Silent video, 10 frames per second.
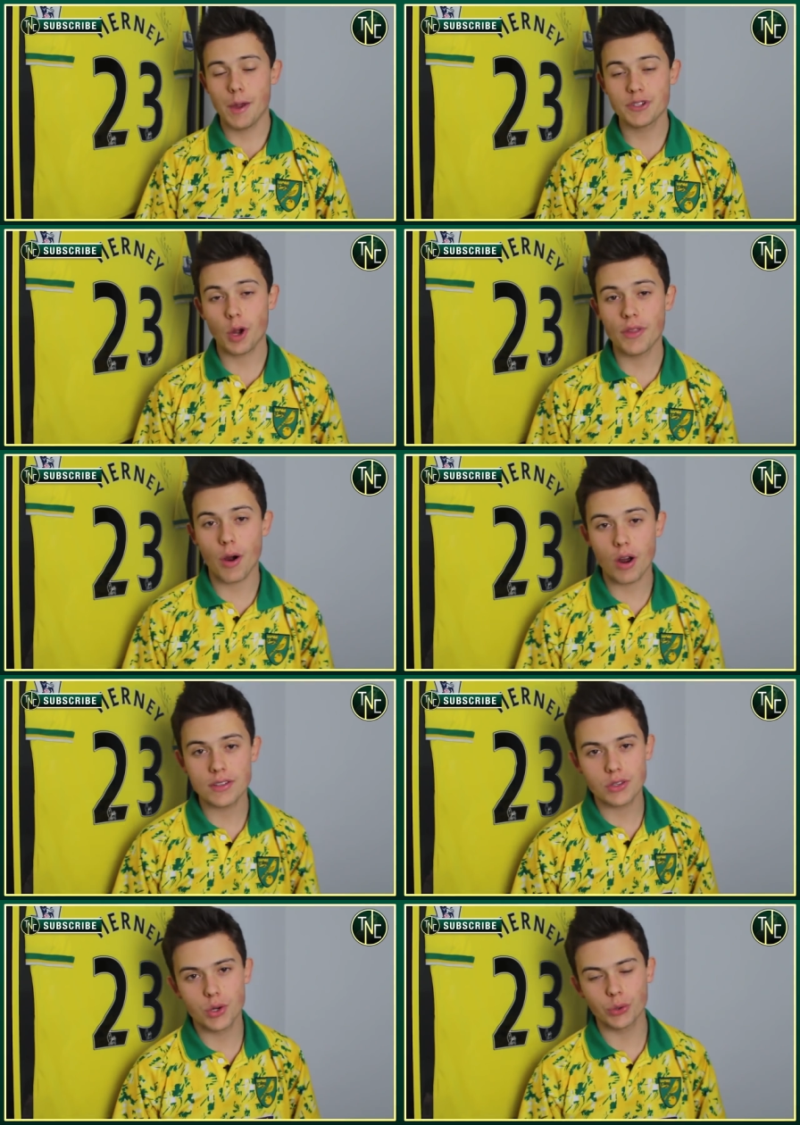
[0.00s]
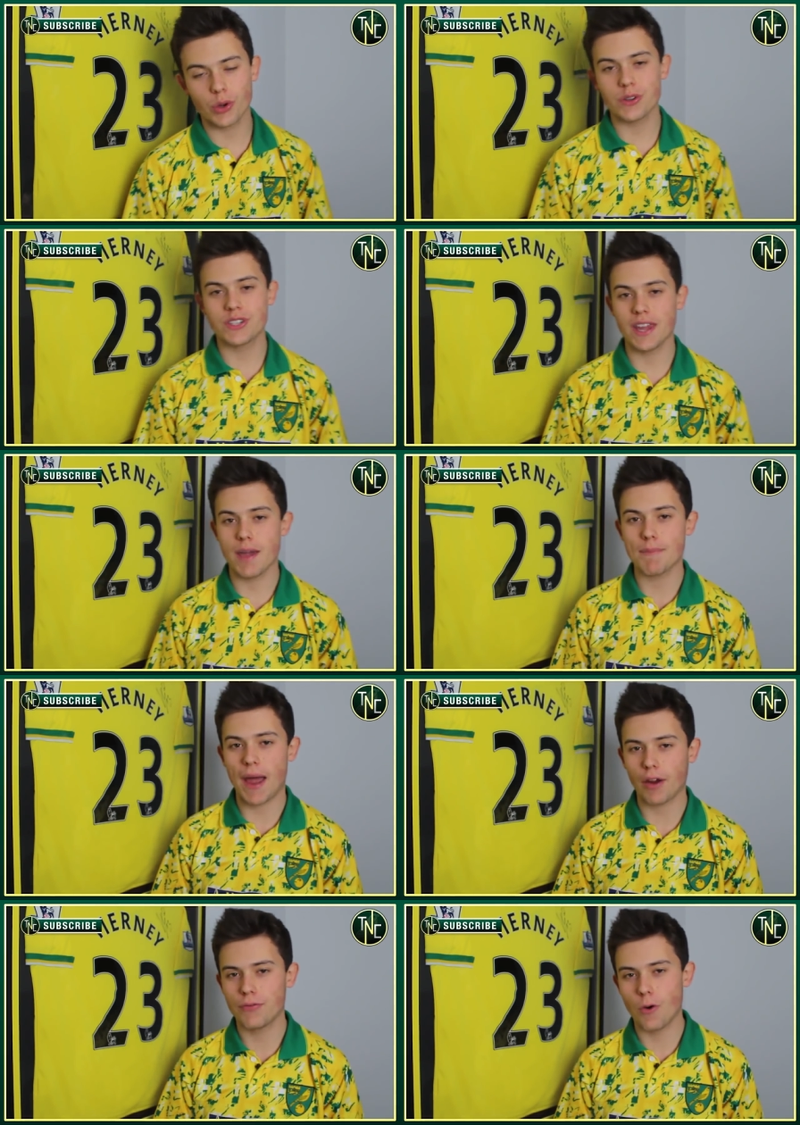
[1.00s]
Hey, what's going on, guys? Talk Norwich City here,
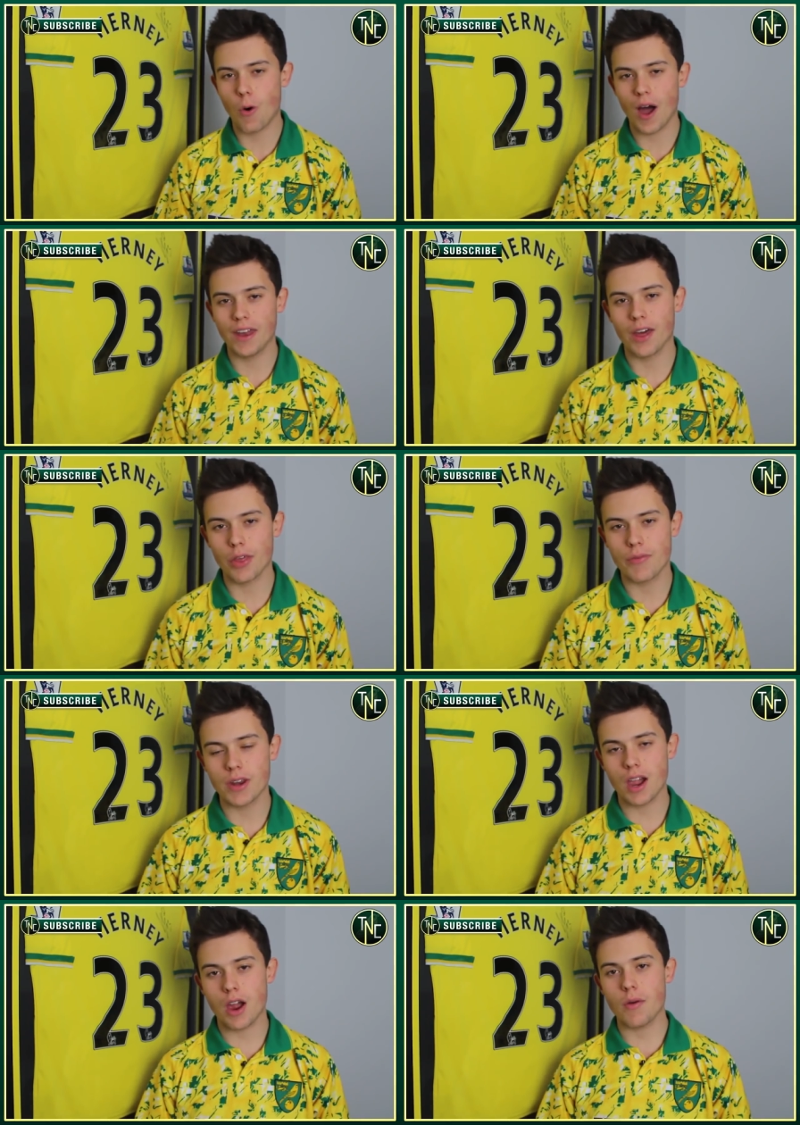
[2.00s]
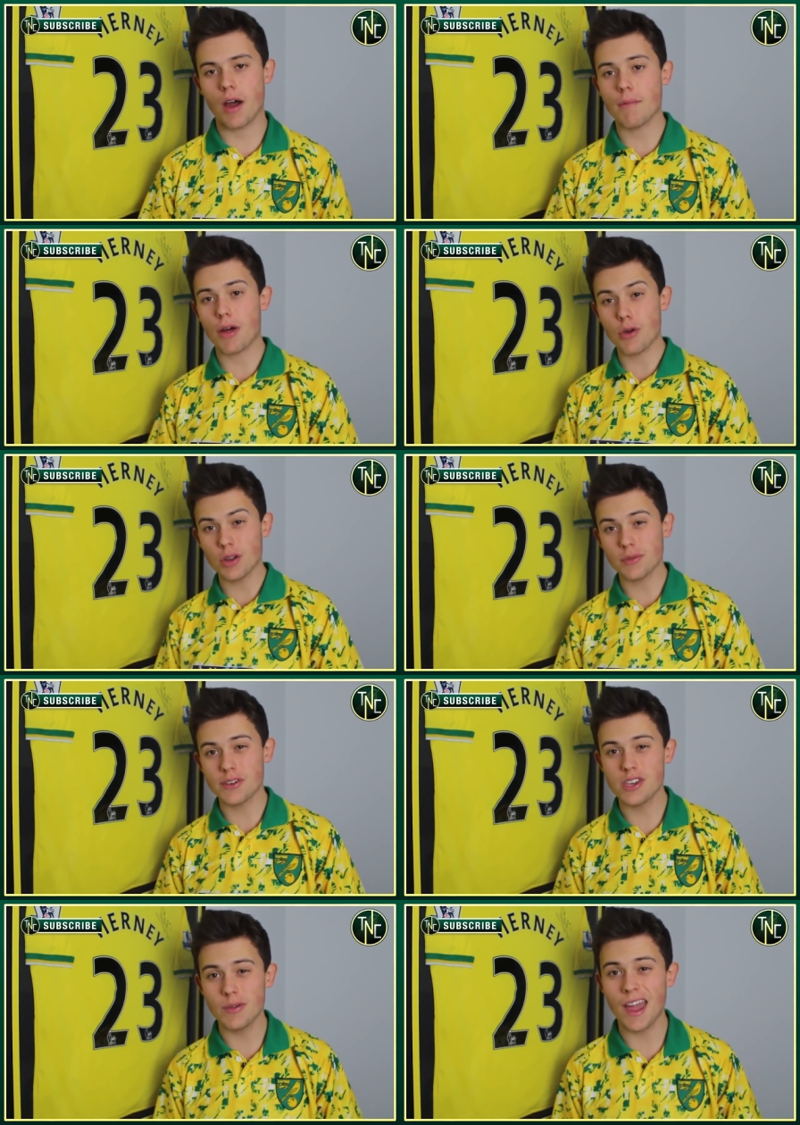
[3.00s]
back for another video. I thought I'd do a
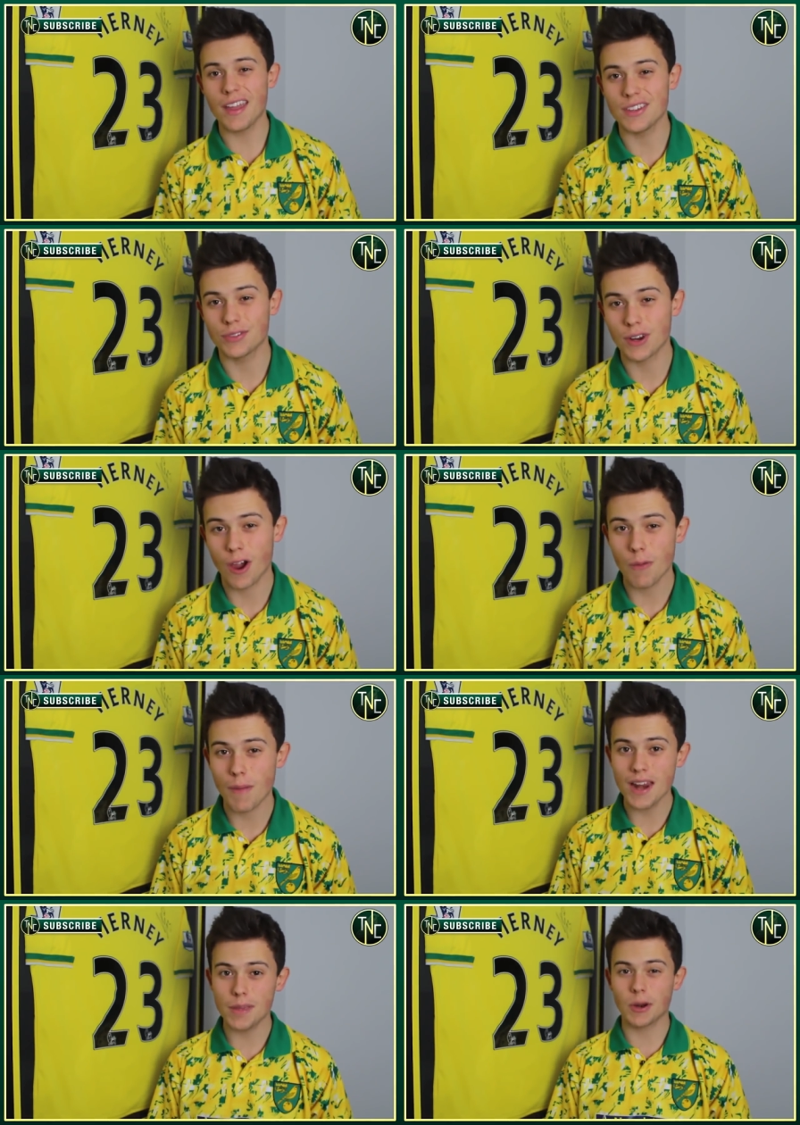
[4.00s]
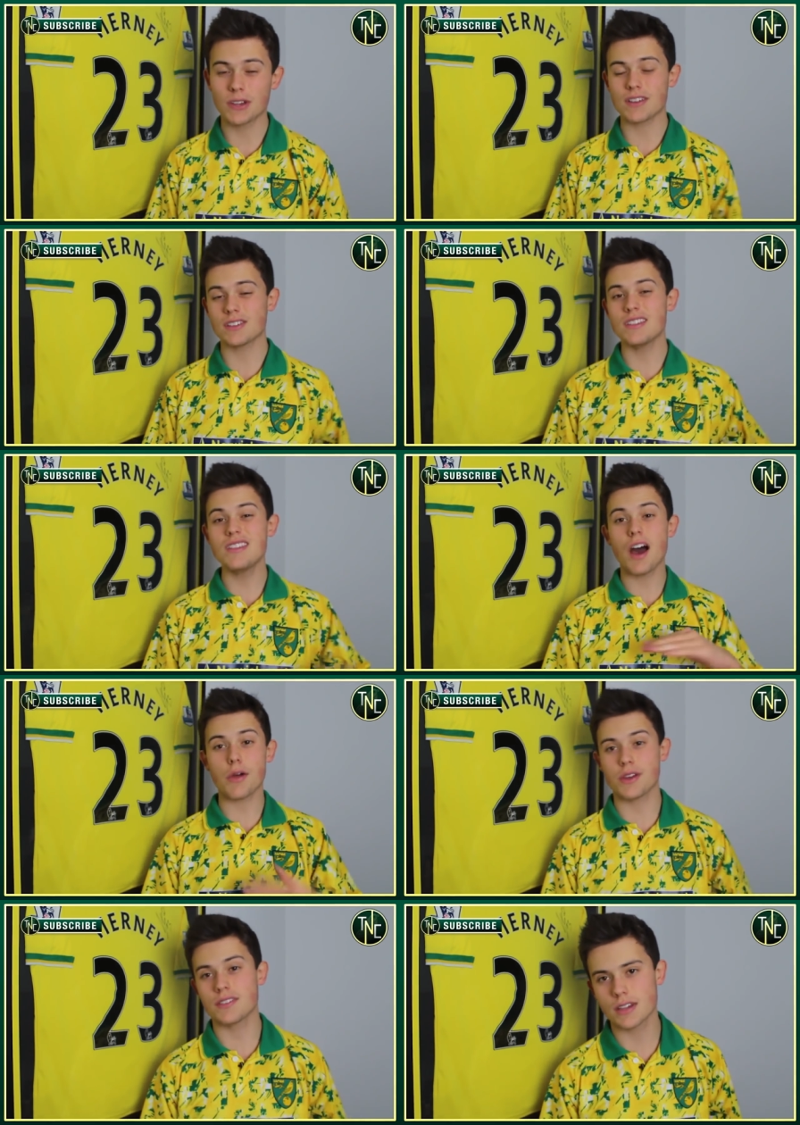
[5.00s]
Q&A in this video, mainly because there's
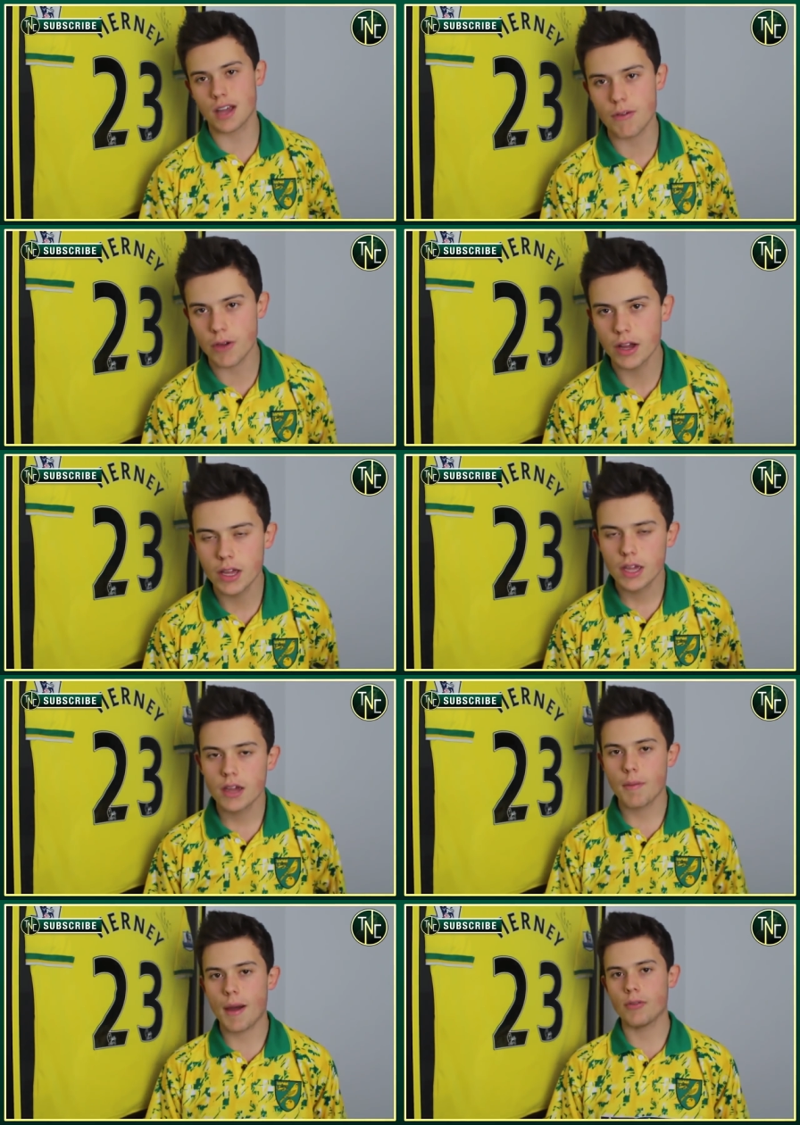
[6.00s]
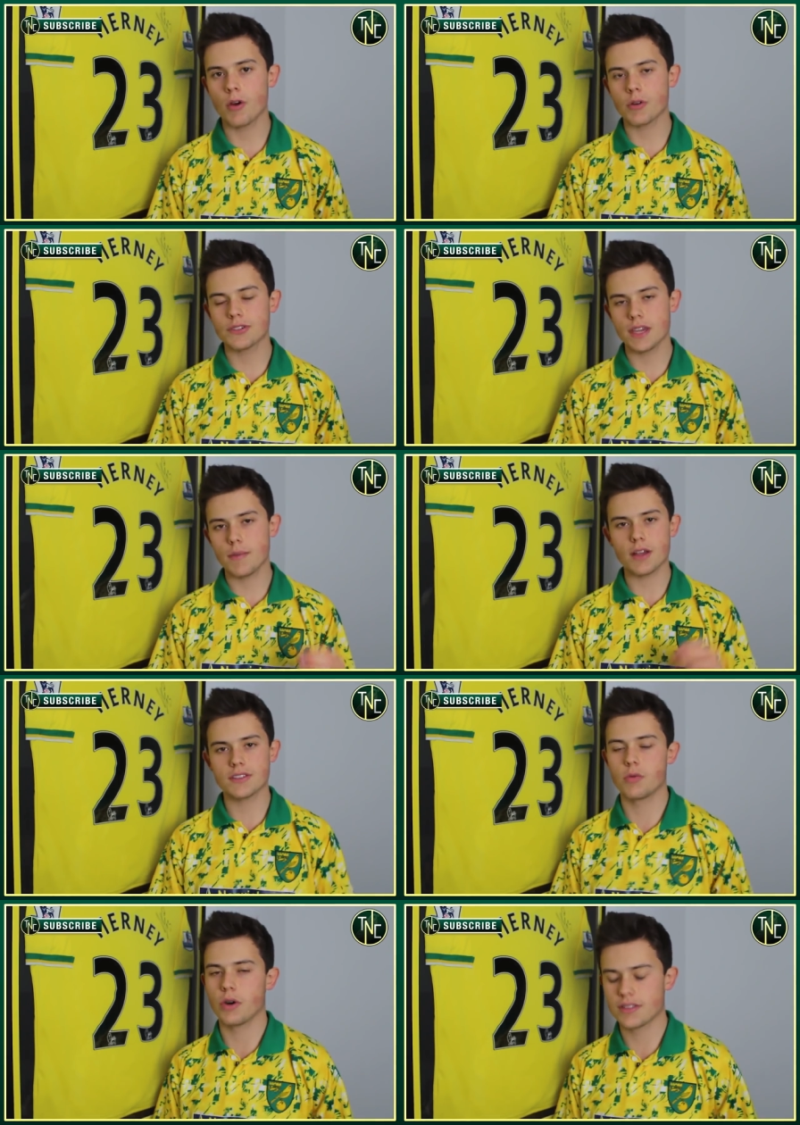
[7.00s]
nothing to cover about Norwich City, but I
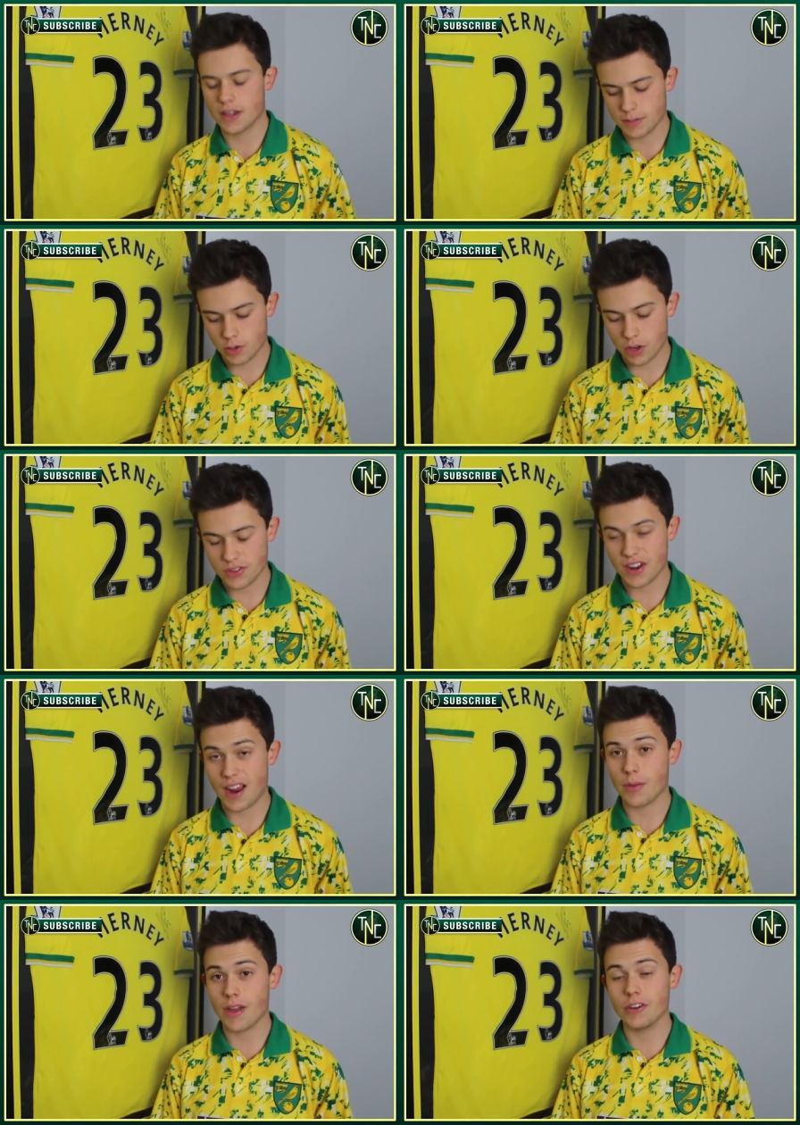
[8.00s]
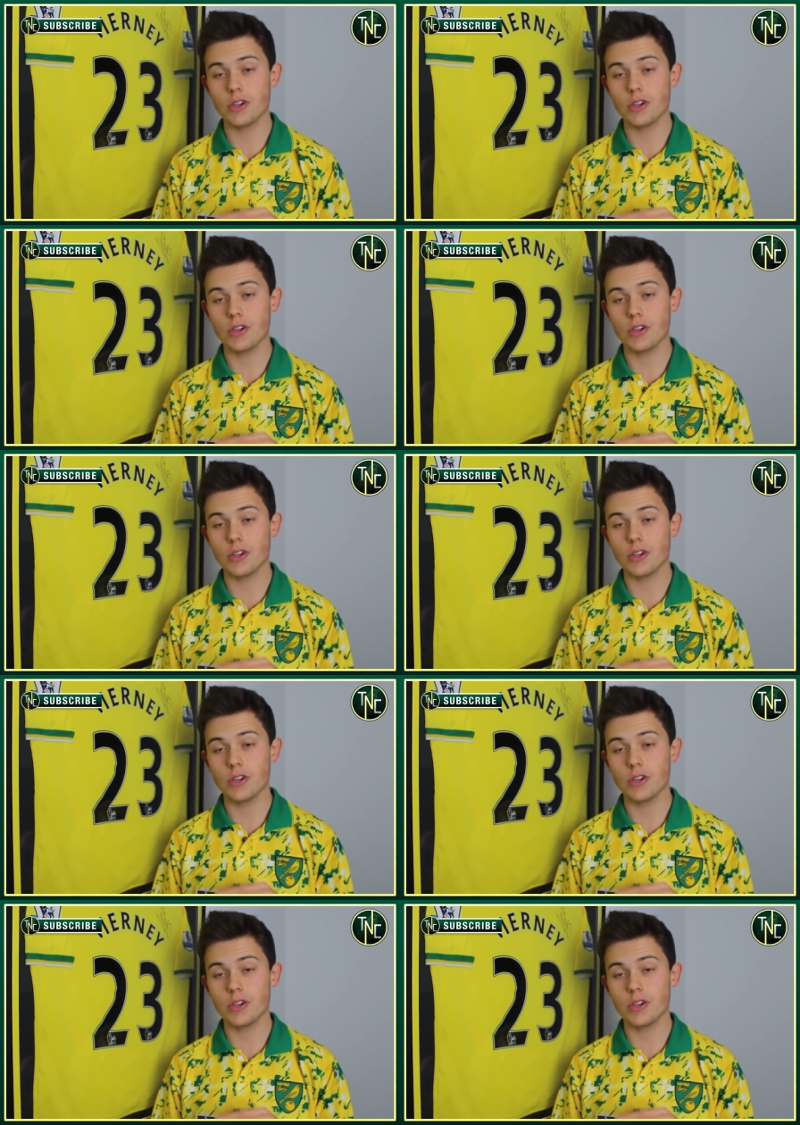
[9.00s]
still wanted to get some content out there.